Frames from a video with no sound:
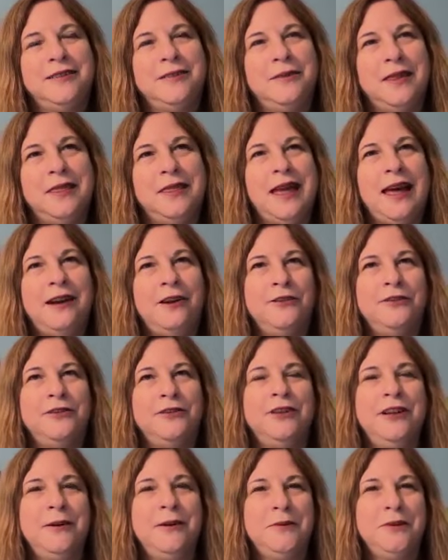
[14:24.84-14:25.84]
with that over
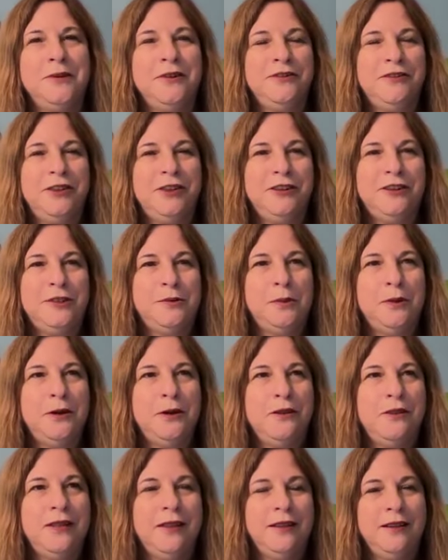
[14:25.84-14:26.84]
a number of years,
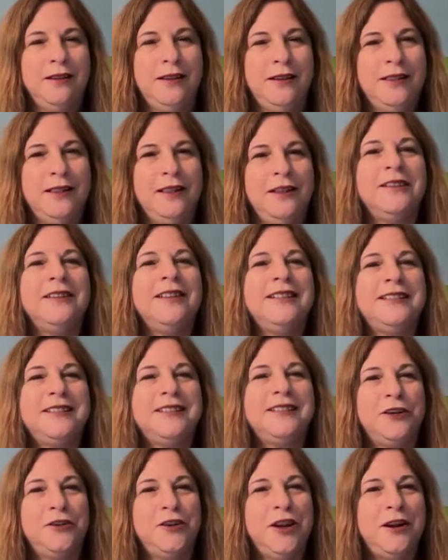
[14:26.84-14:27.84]
both in the
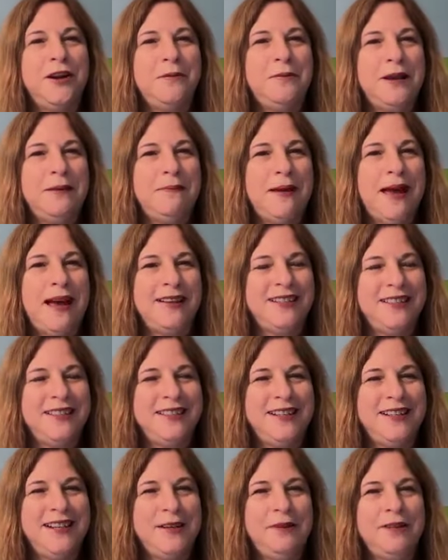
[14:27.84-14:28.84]
holistic realm. My
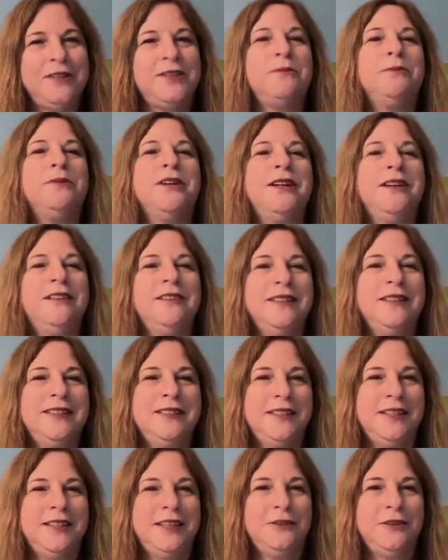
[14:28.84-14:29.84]
passion had been to bring
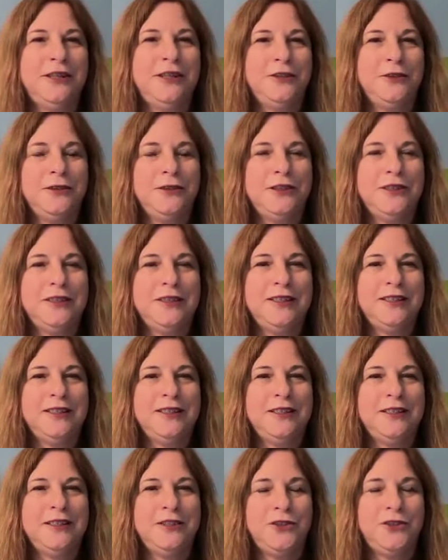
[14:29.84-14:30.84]
holistic
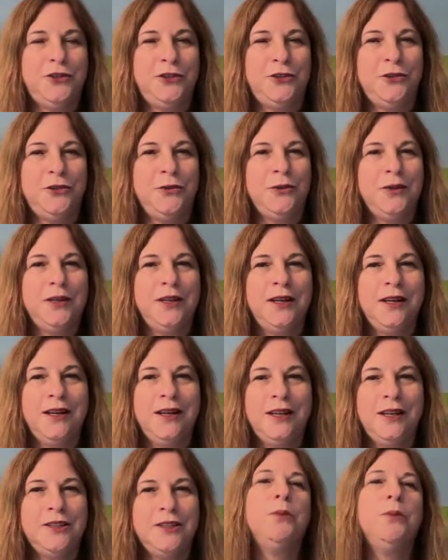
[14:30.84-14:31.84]
resources to
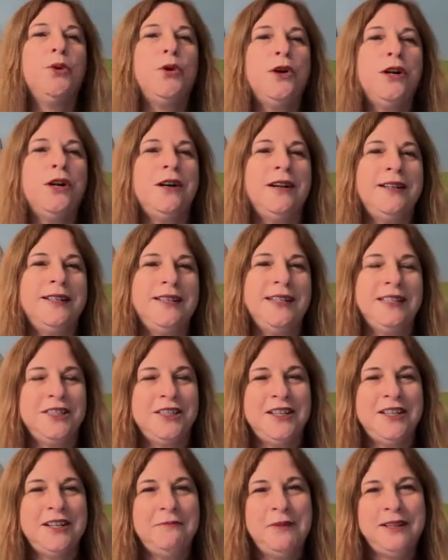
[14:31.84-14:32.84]
support
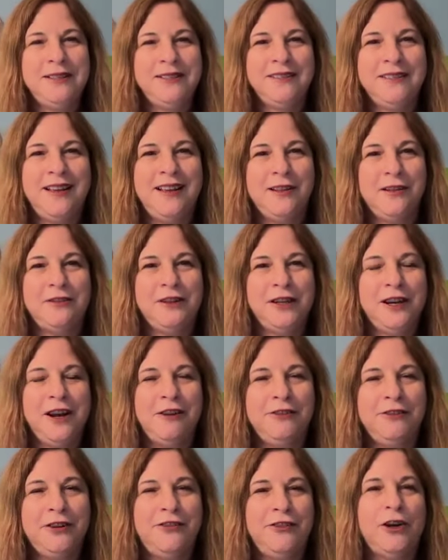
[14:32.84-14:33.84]
addiction and mental health
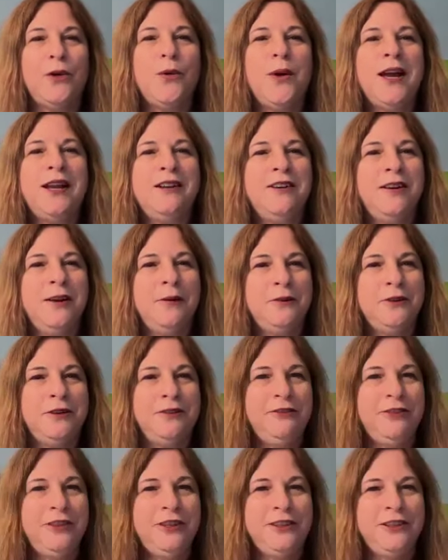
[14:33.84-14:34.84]
recovery for quite a number
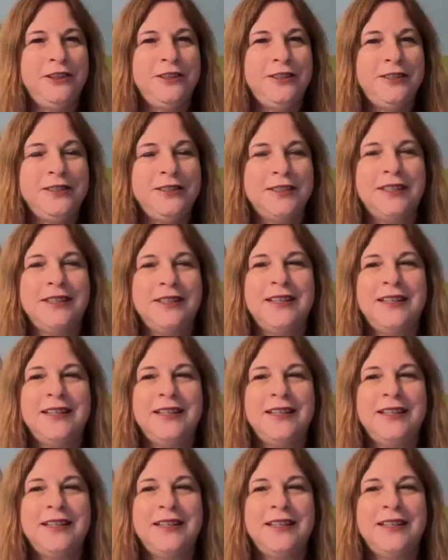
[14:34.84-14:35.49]
of years.